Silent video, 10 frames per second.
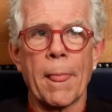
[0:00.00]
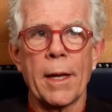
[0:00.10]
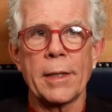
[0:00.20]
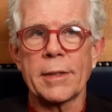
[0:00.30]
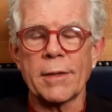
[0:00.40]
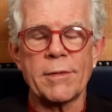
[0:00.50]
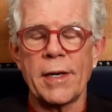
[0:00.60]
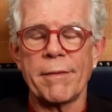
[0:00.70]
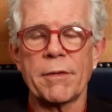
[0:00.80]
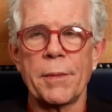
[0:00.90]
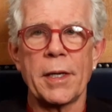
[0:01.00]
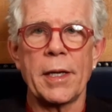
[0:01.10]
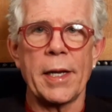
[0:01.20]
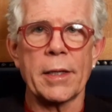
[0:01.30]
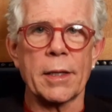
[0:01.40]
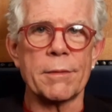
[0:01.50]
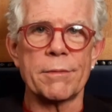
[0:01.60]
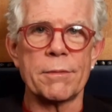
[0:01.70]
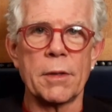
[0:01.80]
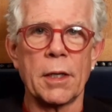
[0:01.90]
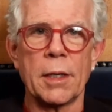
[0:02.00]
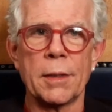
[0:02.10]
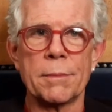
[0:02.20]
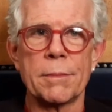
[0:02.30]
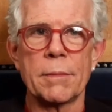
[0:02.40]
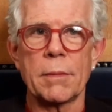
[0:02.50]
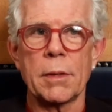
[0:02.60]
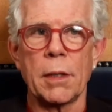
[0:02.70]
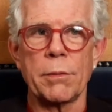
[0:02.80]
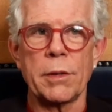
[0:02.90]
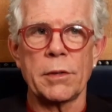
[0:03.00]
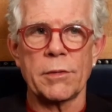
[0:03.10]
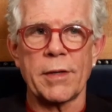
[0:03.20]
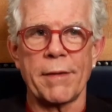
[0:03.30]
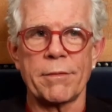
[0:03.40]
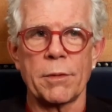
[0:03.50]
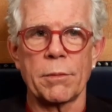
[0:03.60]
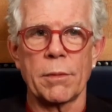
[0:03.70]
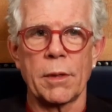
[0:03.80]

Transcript: It doesn't have to be a negative. You just have to.